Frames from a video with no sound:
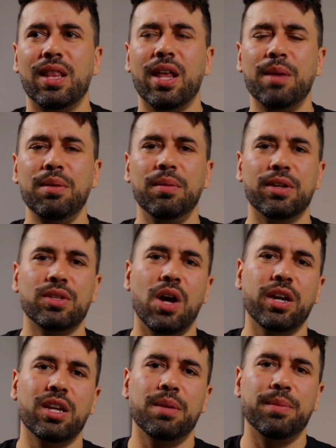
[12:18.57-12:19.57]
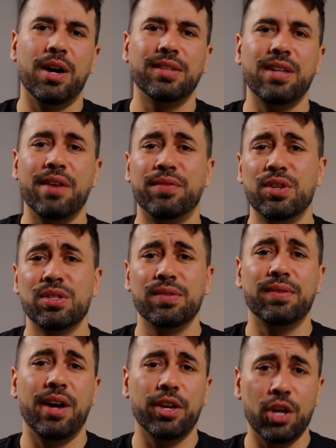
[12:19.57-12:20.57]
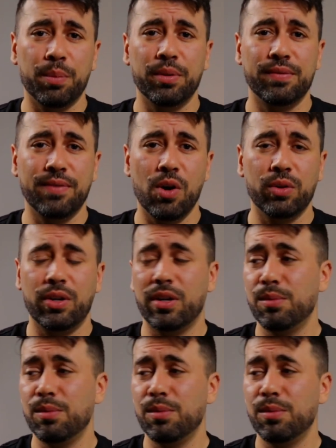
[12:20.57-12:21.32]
a lot of people are talking about diversifying your portfolio.